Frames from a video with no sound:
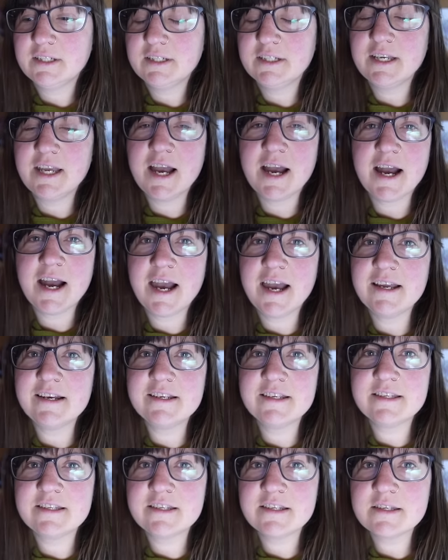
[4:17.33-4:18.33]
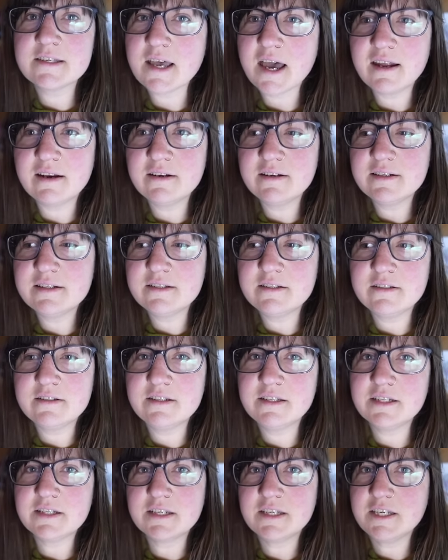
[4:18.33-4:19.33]
yeah, I just decided
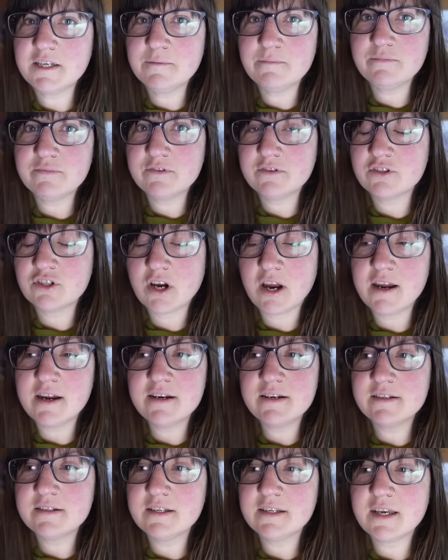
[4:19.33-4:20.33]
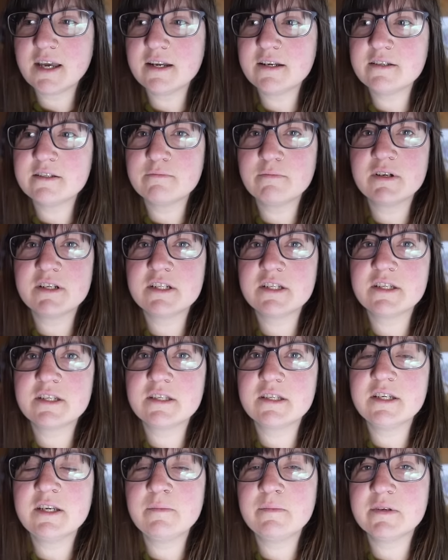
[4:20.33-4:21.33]
to keep trying to get as much
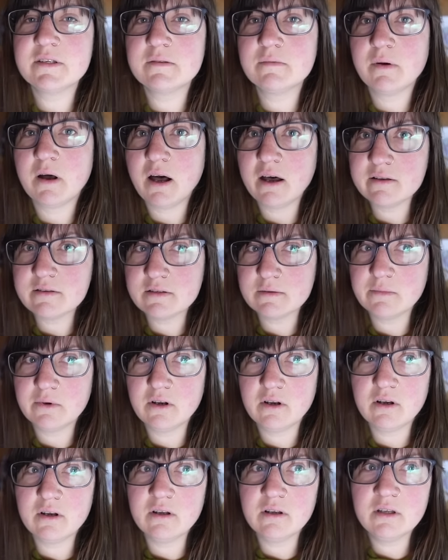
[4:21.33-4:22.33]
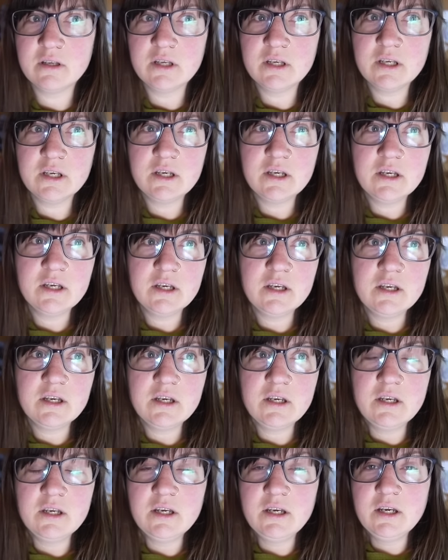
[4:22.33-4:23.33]
sleep as possible
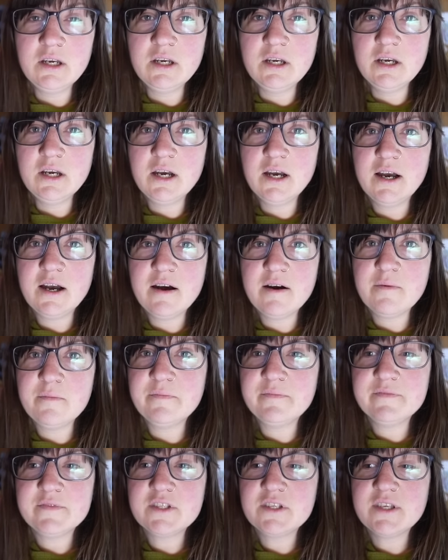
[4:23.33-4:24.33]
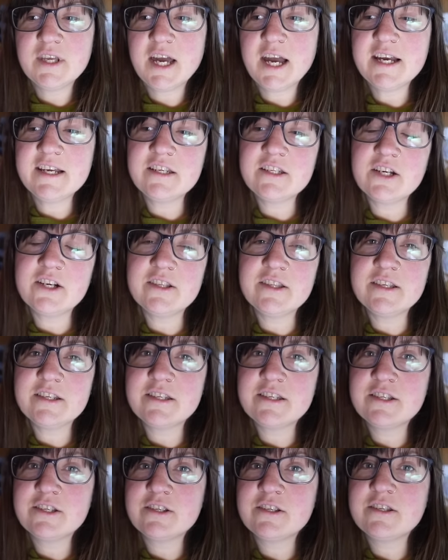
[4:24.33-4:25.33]
um, so that I start
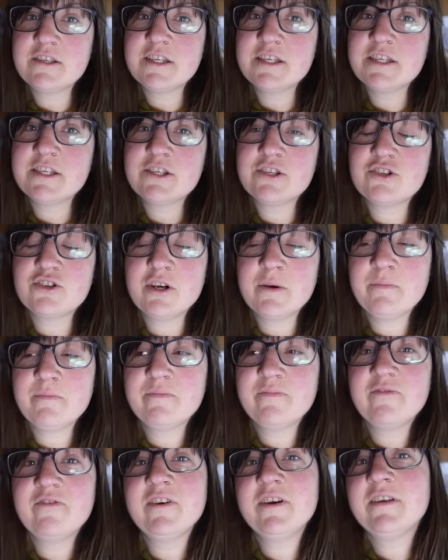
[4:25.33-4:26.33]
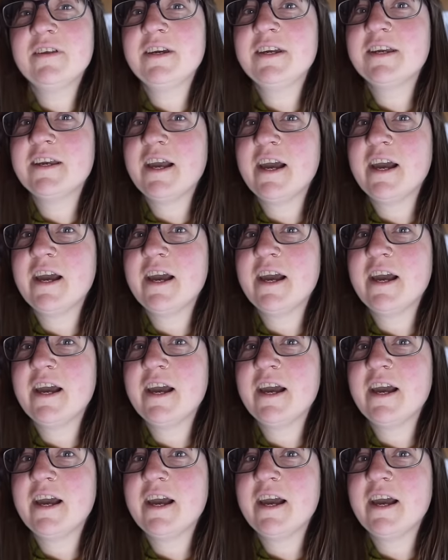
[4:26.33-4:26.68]
this this trip feeling